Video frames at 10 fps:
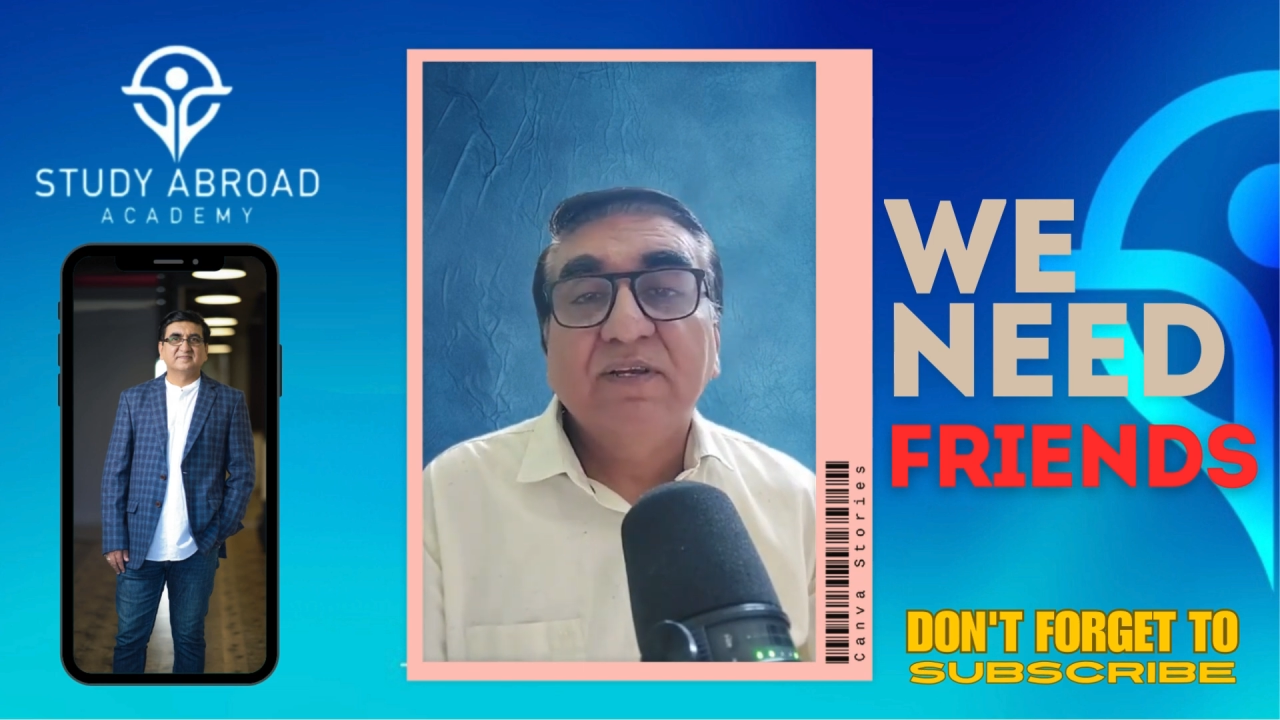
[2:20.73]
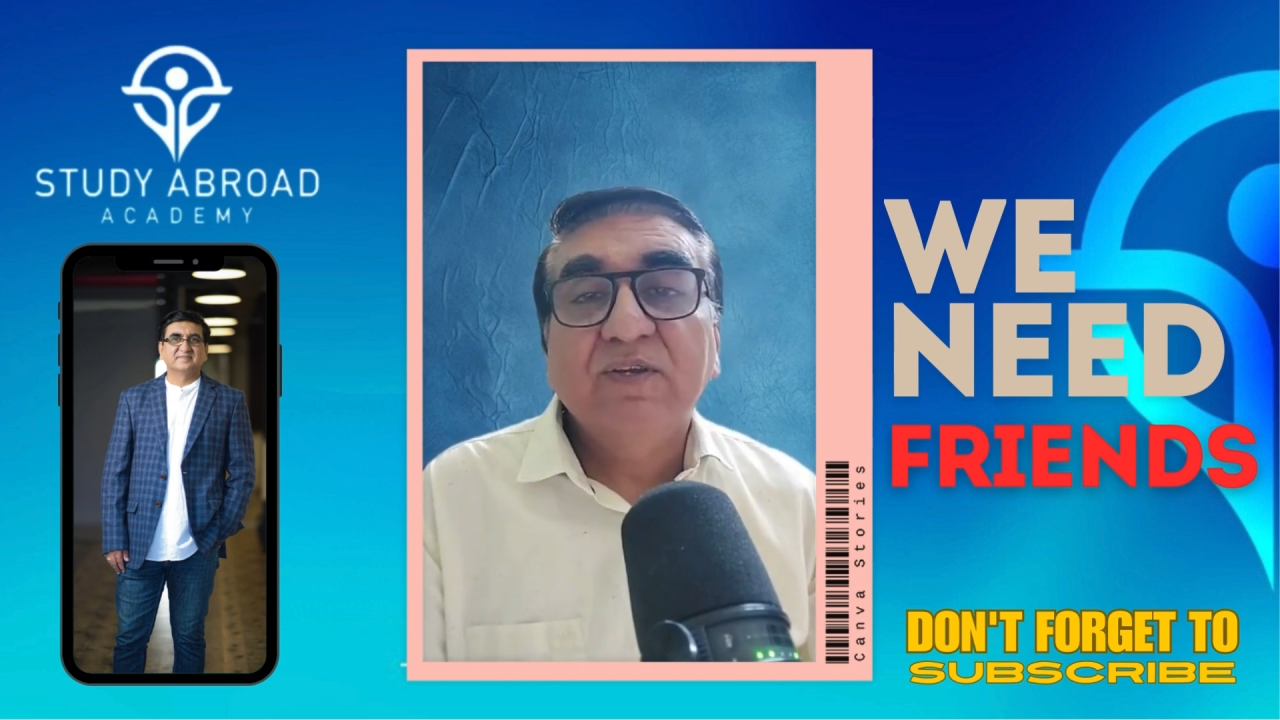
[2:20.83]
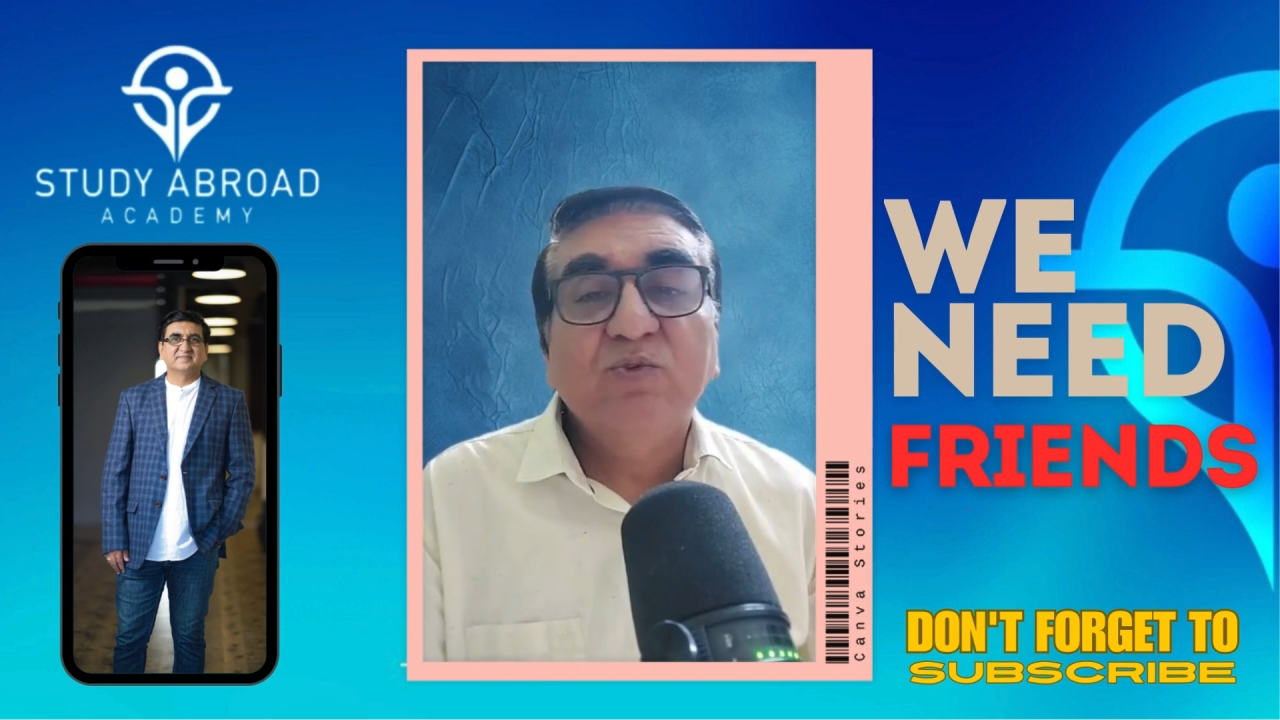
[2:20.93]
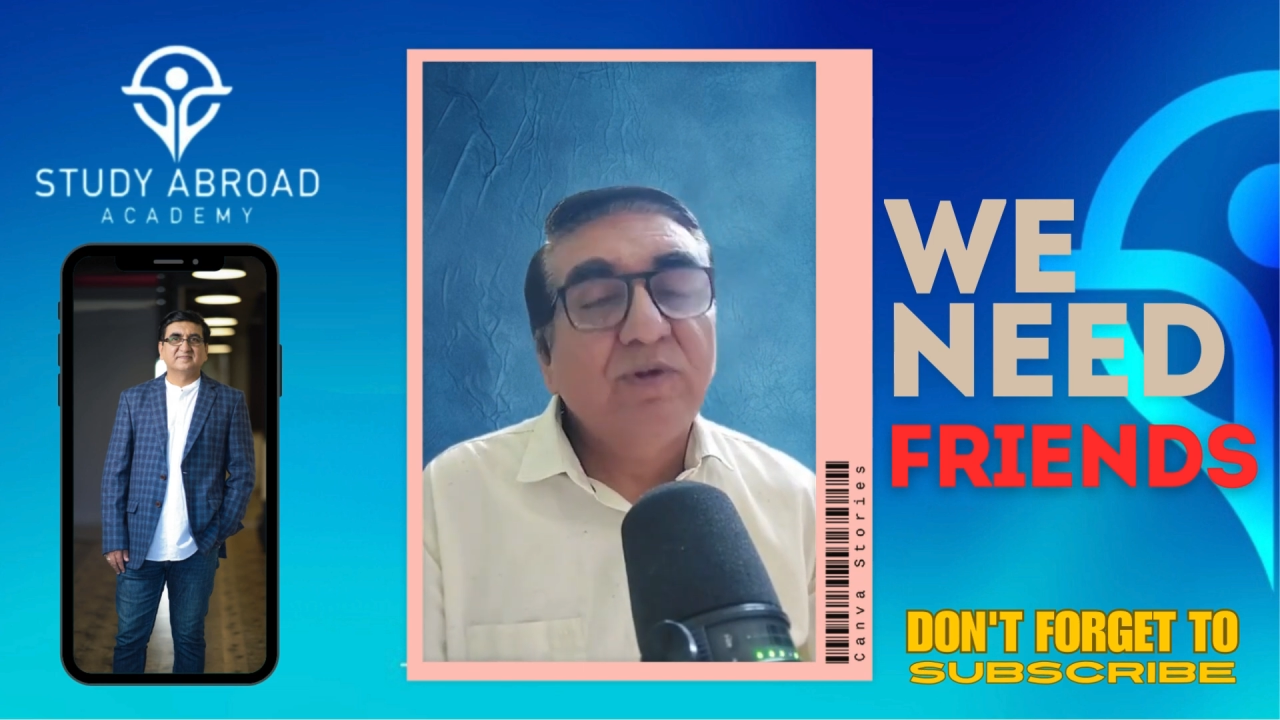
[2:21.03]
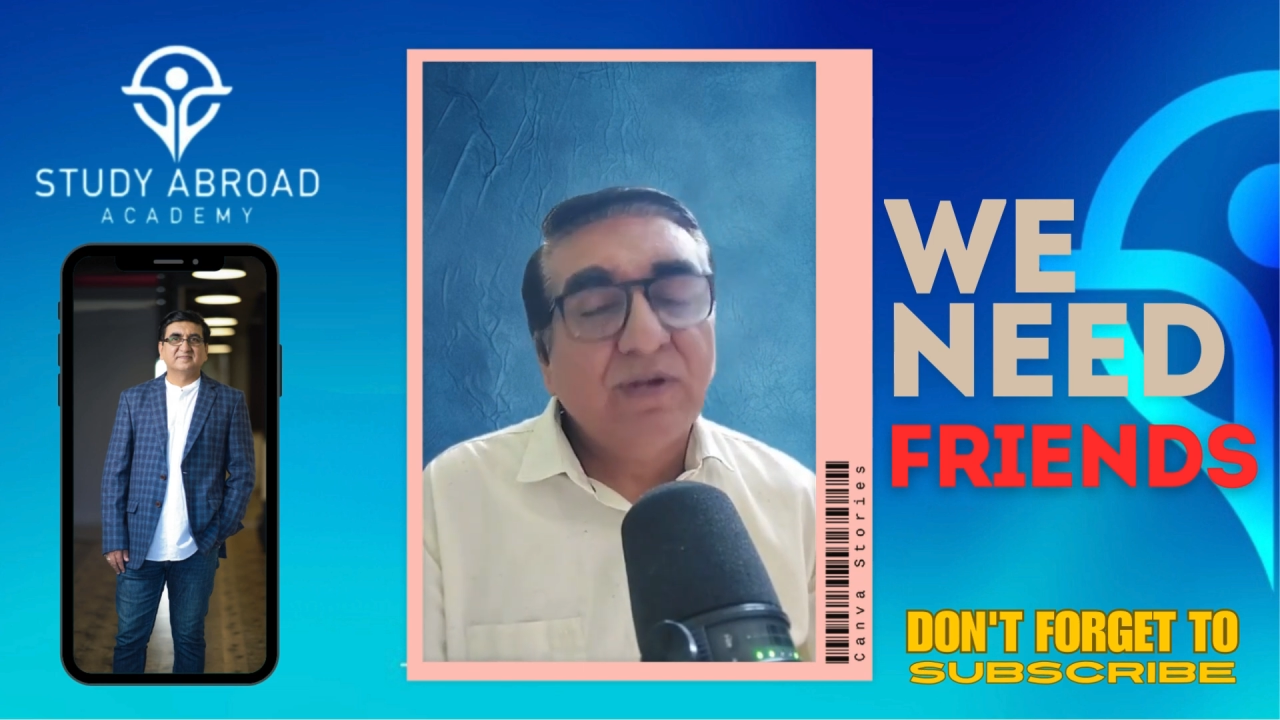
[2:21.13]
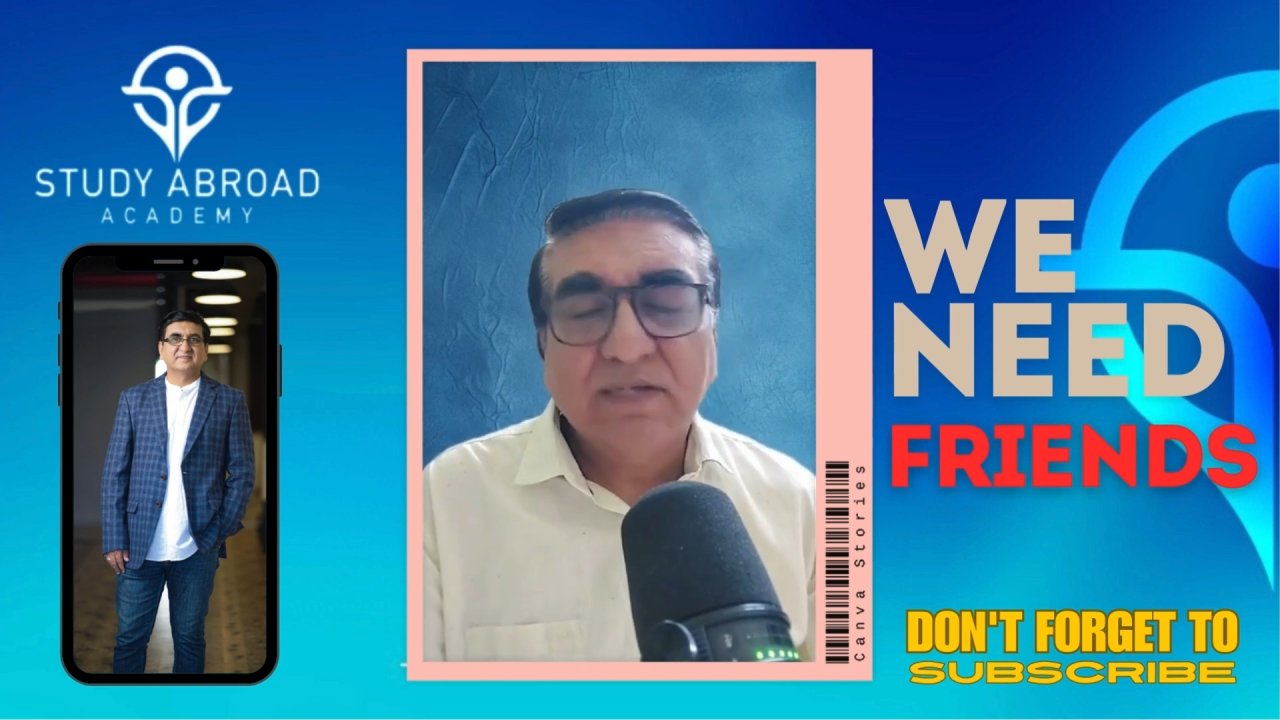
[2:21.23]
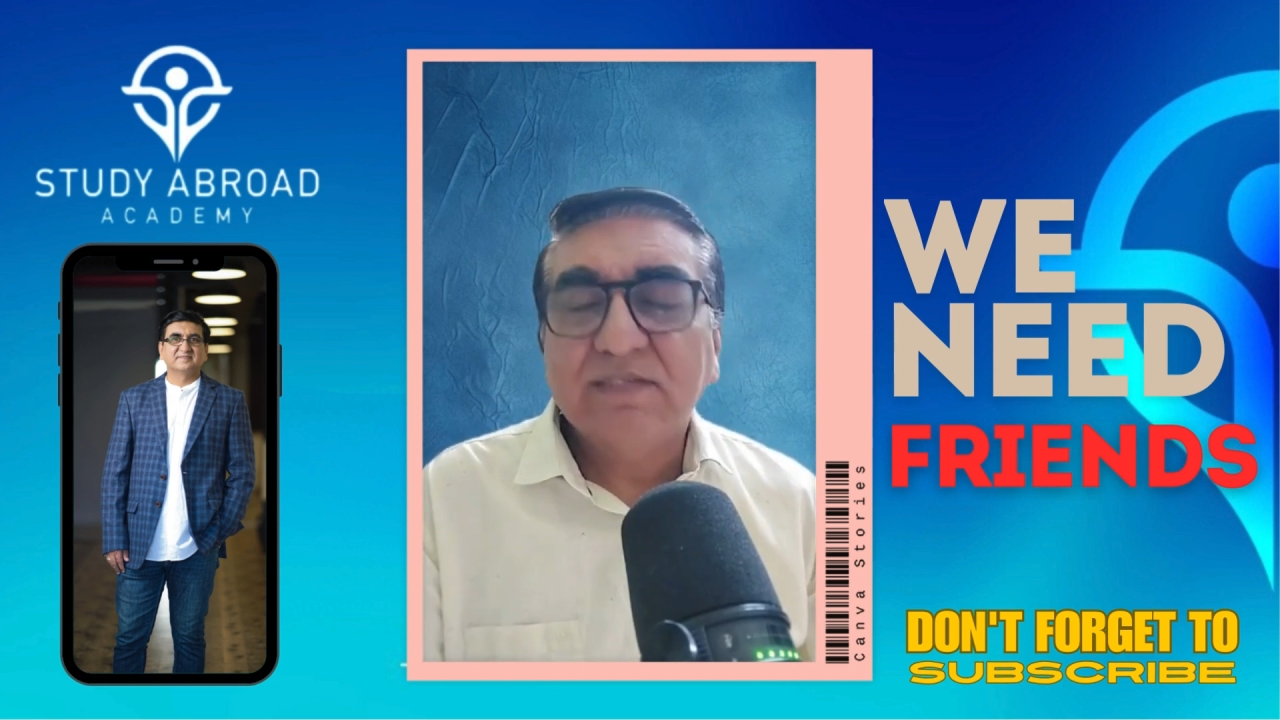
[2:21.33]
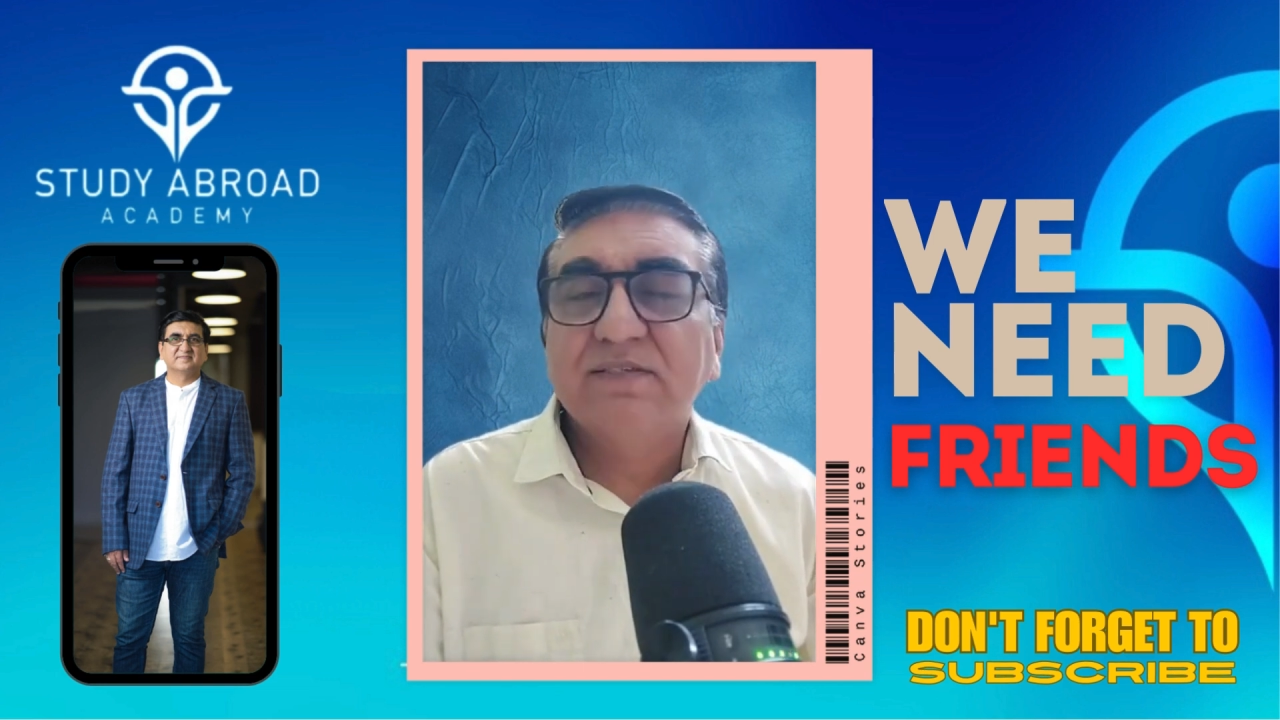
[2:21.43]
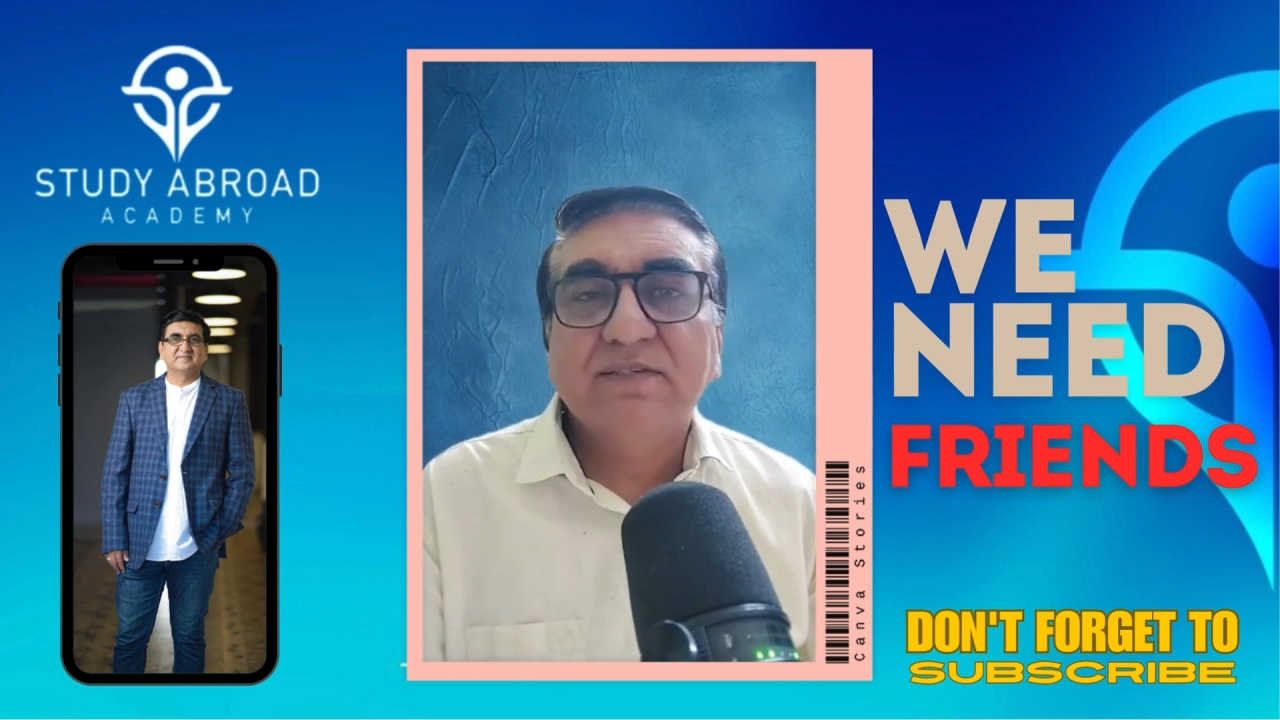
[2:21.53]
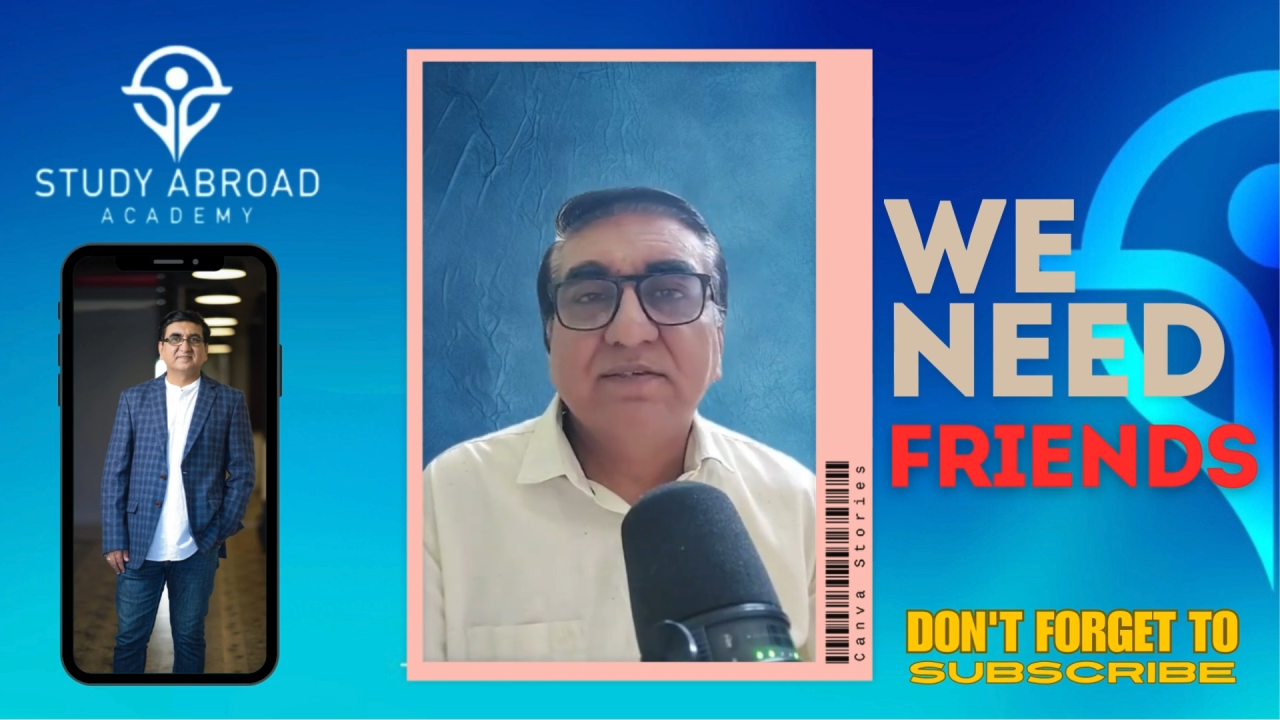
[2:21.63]
you
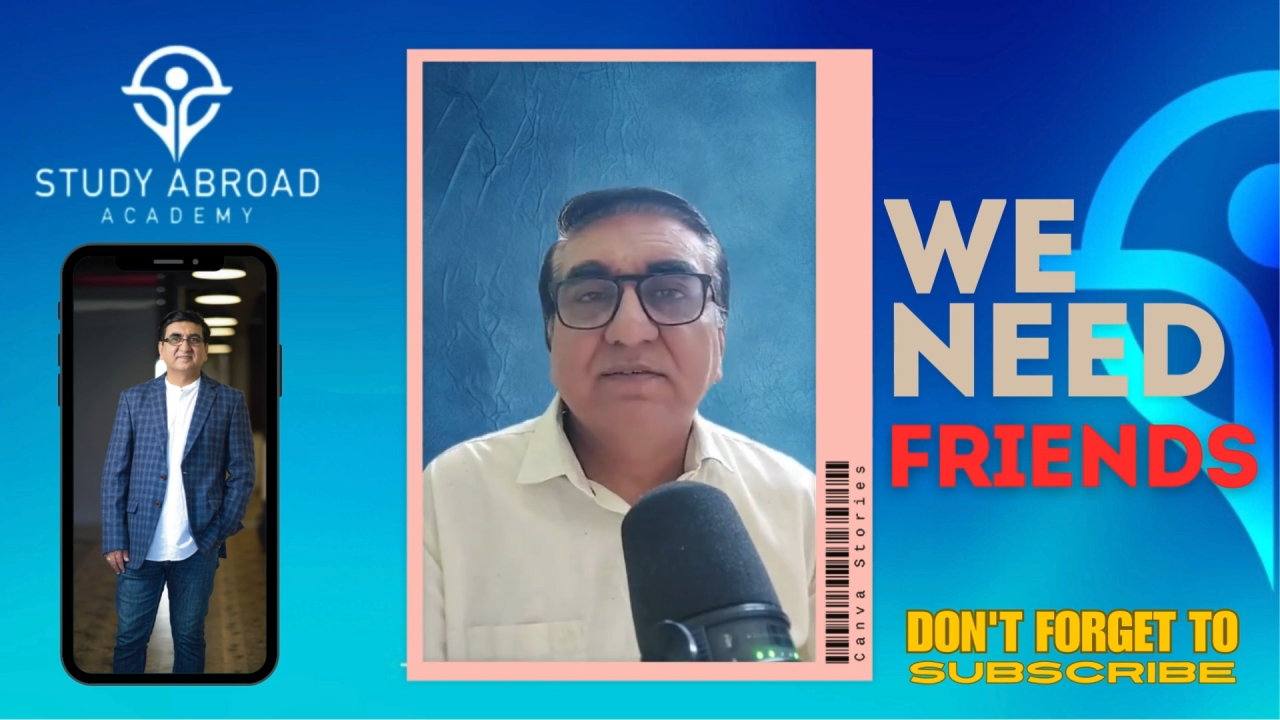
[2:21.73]
trust